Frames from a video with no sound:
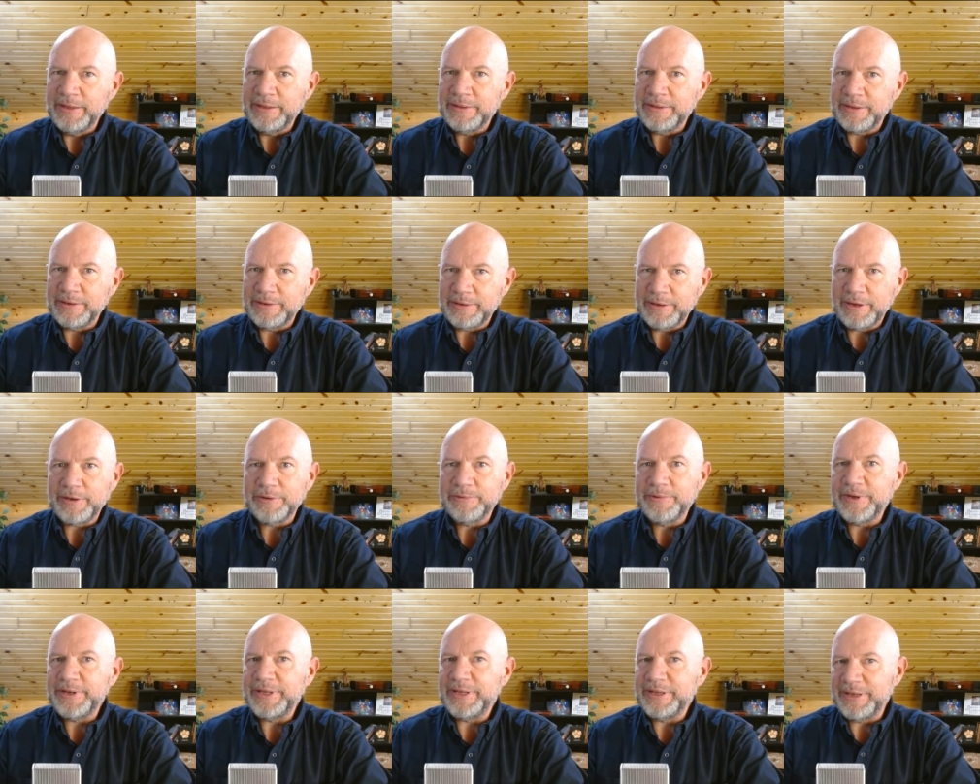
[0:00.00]
that are
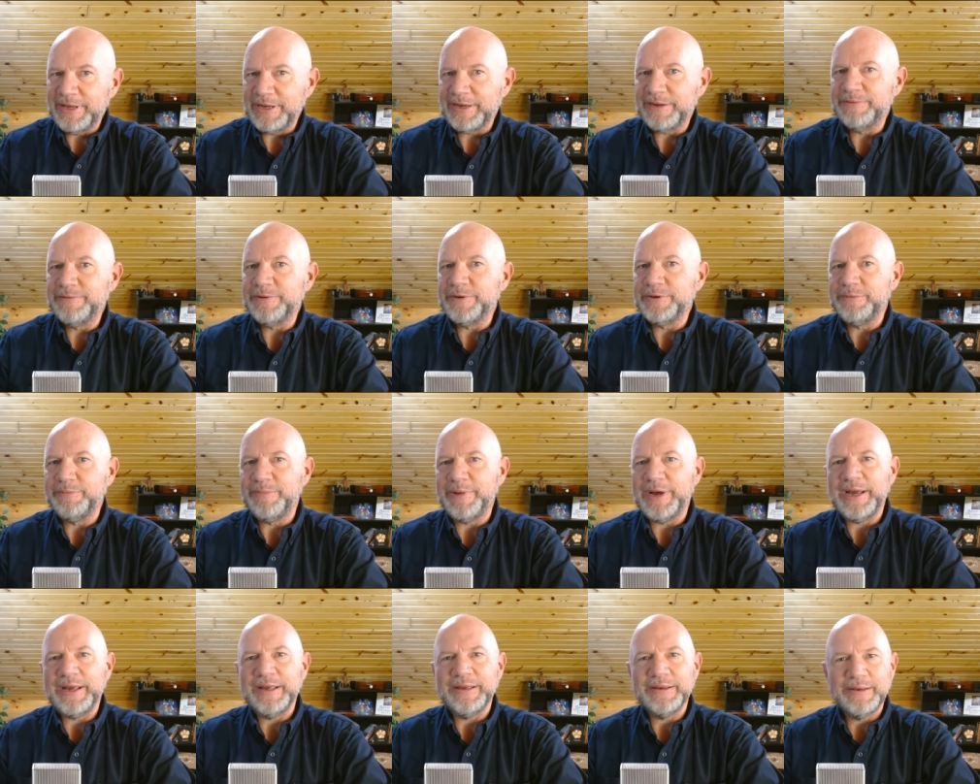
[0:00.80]
already covered
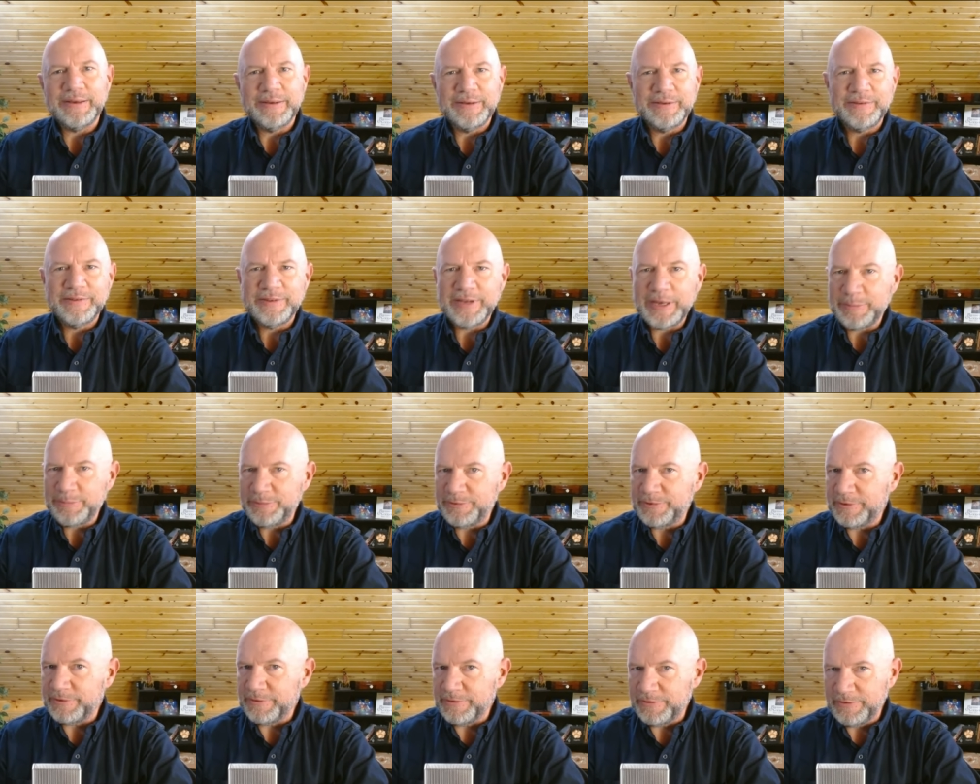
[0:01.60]
by
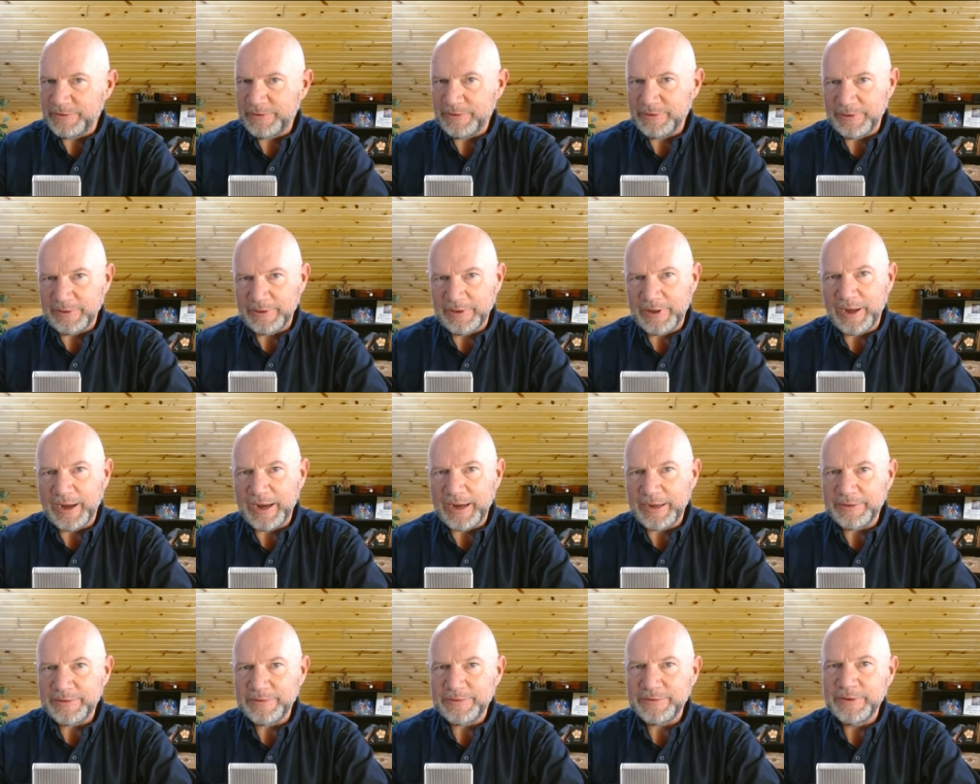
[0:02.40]
exceptions to the
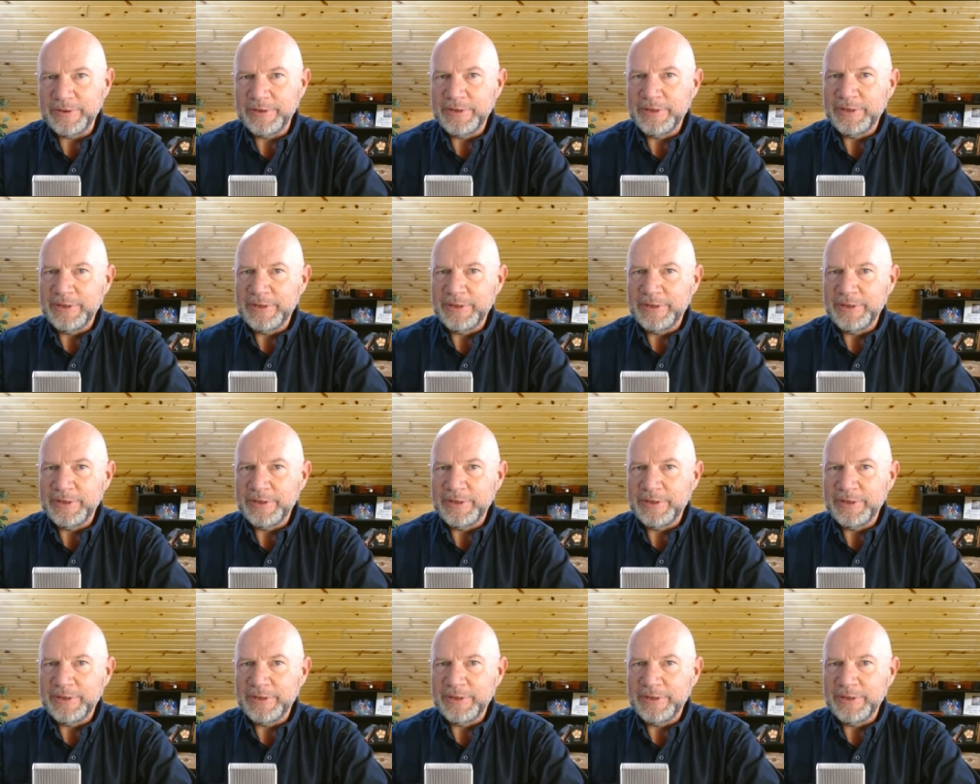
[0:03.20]
laws.